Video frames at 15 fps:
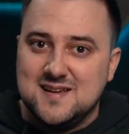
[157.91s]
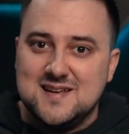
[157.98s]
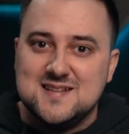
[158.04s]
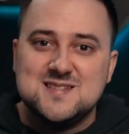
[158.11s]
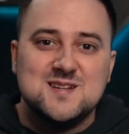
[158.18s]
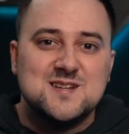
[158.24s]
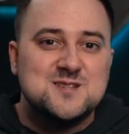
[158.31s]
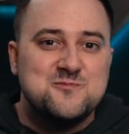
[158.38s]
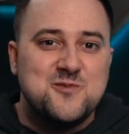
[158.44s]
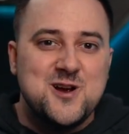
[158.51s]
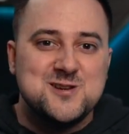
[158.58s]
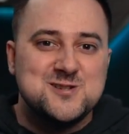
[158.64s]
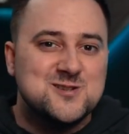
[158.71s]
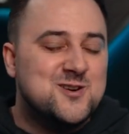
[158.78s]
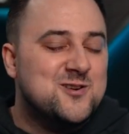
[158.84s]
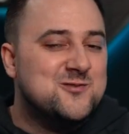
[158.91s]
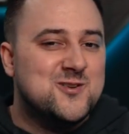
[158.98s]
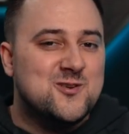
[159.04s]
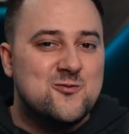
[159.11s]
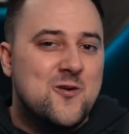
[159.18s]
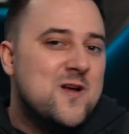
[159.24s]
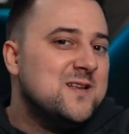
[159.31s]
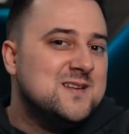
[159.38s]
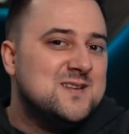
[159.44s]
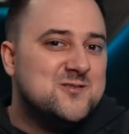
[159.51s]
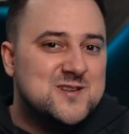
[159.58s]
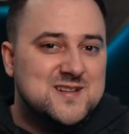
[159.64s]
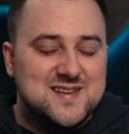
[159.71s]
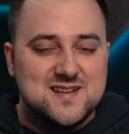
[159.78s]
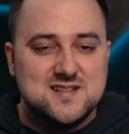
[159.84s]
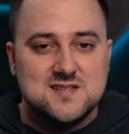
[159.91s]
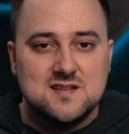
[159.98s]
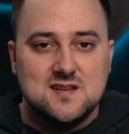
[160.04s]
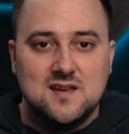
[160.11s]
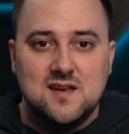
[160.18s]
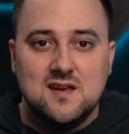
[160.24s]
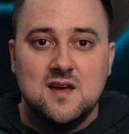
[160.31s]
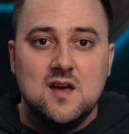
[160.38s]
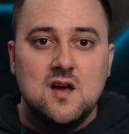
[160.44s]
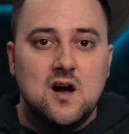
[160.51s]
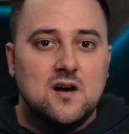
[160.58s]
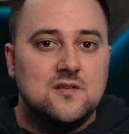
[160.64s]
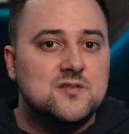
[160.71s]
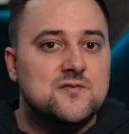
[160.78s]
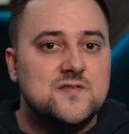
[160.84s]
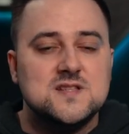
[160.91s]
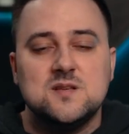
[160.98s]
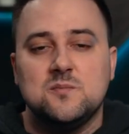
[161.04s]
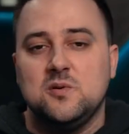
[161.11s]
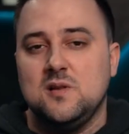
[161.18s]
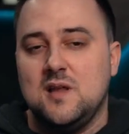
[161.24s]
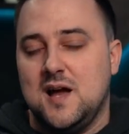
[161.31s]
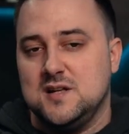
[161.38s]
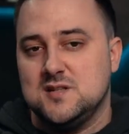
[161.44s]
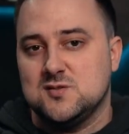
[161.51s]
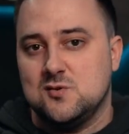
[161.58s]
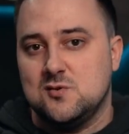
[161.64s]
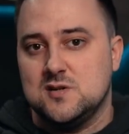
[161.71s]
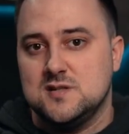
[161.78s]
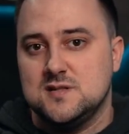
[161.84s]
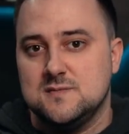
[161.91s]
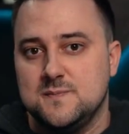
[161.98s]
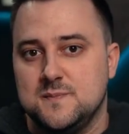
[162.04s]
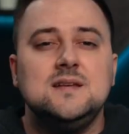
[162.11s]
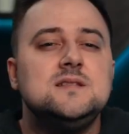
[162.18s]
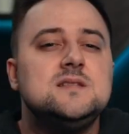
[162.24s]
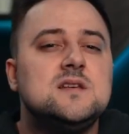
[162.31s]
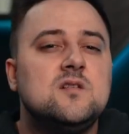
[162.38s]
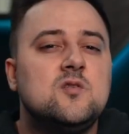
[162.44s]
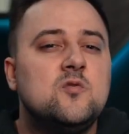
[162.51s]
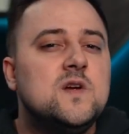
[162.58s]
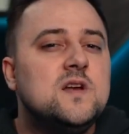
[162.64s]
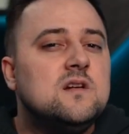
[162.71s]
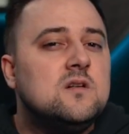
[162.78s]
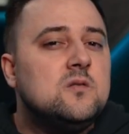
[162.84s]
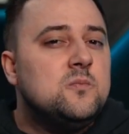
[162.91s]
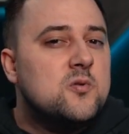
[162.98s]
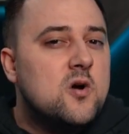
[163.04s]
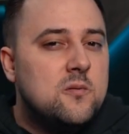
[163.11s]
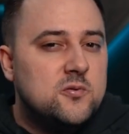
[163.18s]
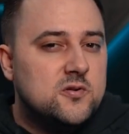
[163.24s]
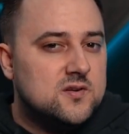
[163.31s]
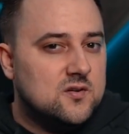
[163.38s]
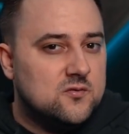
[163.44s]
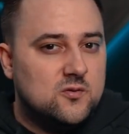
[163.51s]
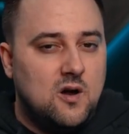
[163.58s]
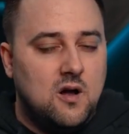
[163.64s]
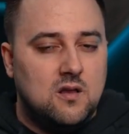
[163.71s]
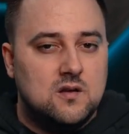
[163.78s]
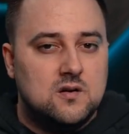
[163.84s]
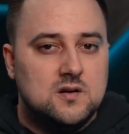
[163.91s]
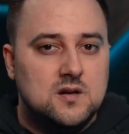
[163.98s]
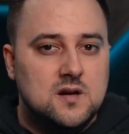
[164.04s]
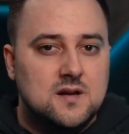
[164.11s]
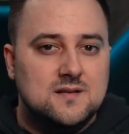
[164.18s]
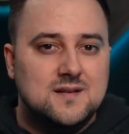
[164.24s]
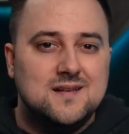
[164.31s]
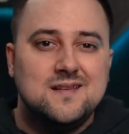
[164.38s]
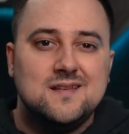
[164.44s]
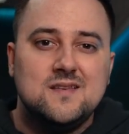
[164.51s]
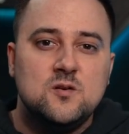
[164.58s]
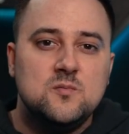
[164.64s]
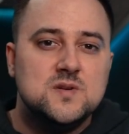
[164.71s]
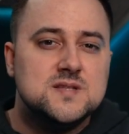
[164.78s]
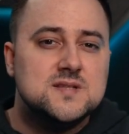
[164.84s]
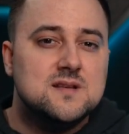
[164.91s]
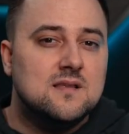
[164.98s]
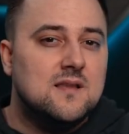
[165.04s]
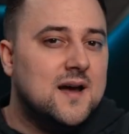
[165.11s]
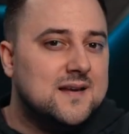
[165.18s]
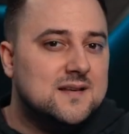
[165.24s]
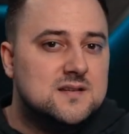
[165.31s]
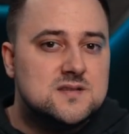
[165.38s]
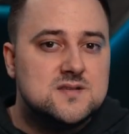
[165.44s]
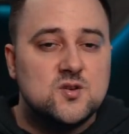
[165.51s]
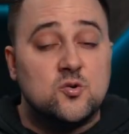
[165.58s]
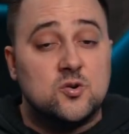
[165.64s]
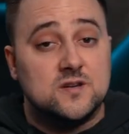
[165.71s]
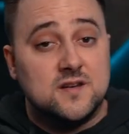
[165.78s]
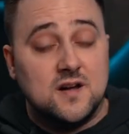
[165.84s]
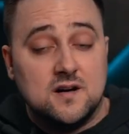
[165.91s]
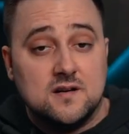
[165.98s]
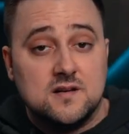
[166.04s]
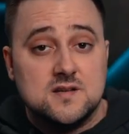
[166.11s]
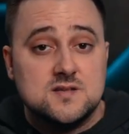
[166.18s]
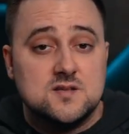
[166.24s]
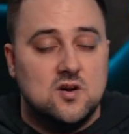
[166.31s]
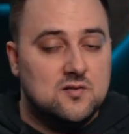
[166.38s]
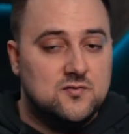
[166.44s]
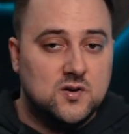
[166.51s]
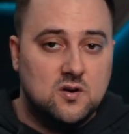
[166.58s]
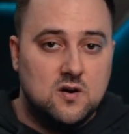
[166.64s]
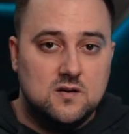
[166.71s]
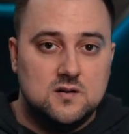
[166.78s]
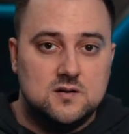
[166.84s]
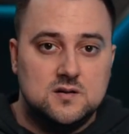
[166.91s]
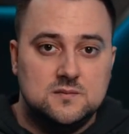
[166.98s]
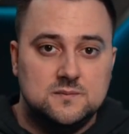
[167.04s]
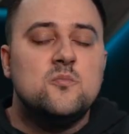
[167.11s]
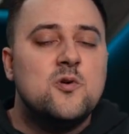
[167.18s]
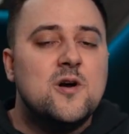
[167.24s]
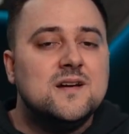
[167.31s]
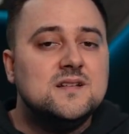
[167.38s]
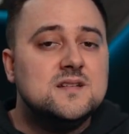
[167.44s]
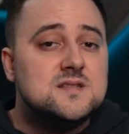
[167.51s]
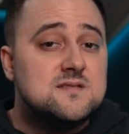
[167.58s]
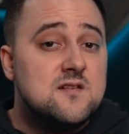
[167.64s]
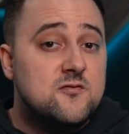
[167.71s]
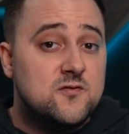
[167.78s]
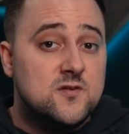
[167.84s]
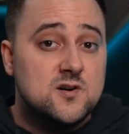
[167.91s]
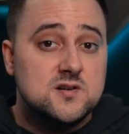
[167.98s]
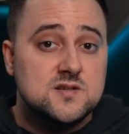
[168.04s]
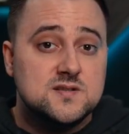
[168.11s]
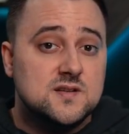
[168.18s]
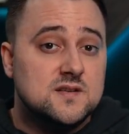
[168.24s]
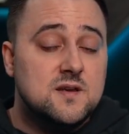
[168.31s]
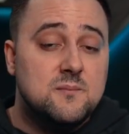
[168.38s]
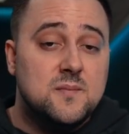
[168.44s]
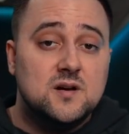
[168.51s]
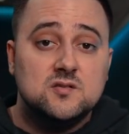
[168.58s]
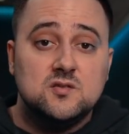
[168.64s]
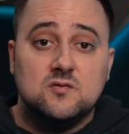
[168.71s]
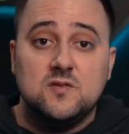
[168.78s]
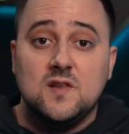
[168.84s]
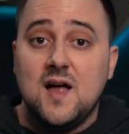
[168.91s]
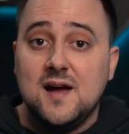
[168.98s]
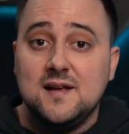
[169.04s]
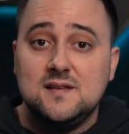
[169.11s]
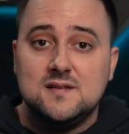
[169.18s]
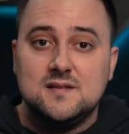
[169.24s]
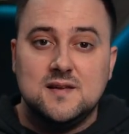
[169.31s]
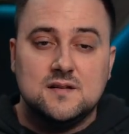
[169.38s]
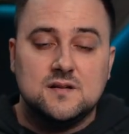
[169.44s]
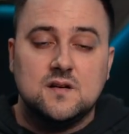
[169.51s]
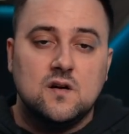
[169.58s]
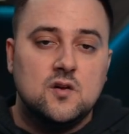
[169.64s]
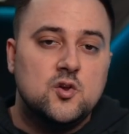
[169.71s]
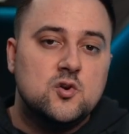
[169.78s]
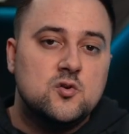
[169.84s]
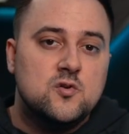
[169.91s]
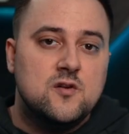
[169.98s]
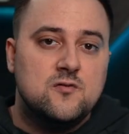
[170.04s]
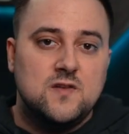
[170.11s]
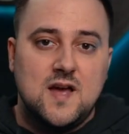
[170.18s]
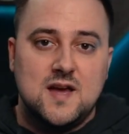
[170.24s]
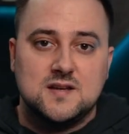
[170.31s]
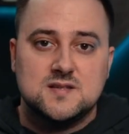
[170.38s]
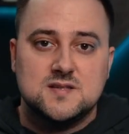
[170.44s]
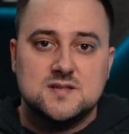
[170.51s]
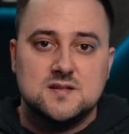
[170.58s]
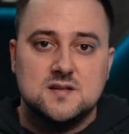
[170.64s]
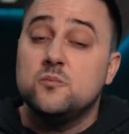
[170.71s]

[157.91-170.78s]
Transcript: It's an expression of the relative intensity of the visible light source. It is a critical property of color that determines the lightness or darkness of a color. Brightness refers to the amount of light that a color reflects.